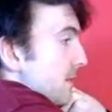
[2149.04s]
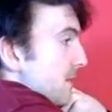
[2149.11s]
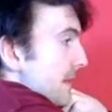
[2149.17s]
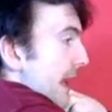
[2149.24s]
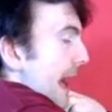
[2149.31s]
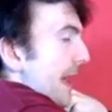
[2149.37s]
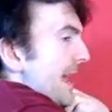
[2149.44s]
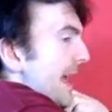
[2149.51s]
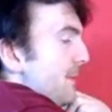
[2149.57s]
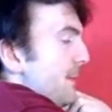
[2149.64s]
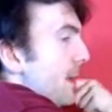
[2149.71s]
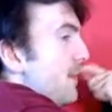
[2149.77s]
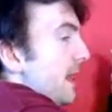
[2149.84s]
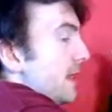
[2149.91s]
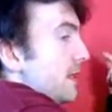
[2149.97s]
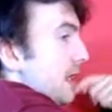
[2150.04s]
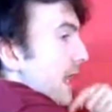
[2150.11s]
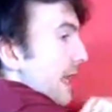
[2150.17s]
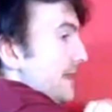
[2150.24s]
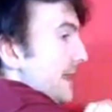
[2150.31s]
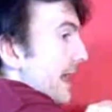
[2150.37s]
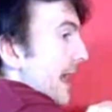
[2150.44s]
No, that would have been a good
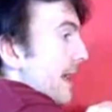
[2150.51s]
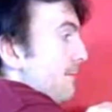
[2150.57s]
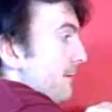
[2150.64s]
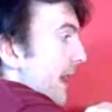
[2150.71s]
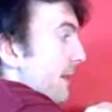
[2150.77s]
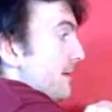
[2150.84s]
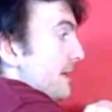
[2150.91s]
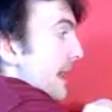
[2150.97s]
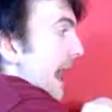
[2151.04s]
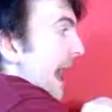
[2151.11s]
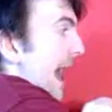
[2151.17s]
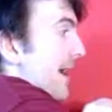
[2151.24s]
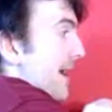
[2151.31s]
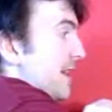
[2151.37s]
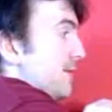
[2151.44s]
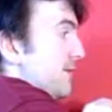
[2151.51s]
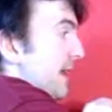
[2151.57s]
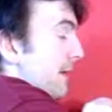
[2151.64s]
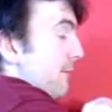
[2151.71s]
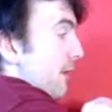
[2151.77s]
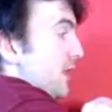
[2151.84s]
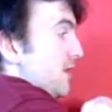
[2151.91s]
idea. Yeah, in
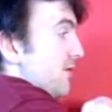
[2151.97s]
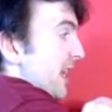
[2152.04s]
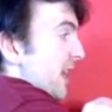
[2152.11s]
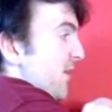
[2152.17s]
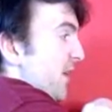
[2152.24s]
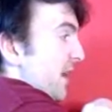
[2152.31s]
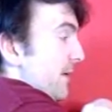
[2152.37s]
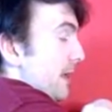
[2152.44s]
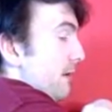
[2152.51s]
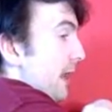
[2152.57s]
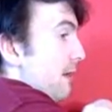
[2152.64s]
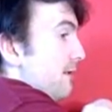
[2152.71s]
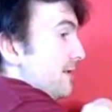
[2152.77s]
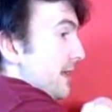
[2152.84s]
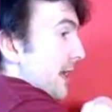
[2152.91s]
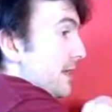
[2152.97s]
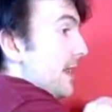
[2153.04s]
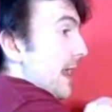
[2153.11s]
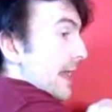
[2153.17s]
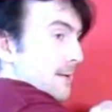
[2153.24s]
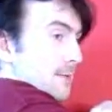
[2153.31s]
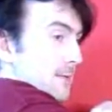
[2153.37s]
21, 23, when you hosted,
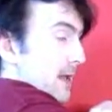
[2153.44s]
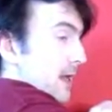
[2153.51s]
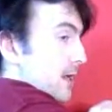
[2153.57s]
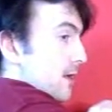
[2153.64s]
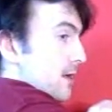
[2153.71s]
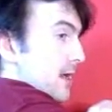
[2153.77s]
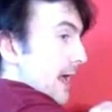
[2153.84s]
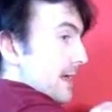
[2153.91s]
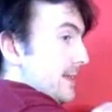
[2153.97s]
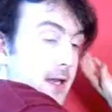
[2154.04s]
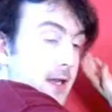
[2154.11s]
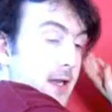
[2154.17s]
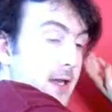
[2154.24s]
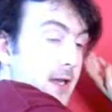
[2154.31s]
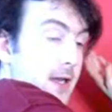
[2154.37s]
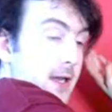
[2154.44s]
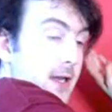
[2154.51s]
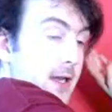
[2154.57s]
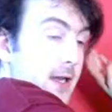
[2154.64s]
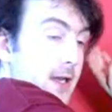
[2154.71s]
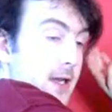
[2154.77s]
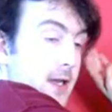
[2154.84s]
yeah, that would have been a good idea.
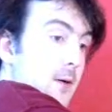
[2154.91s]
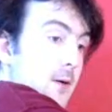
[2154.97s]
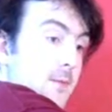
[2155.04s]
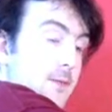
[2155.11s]
Clearly not.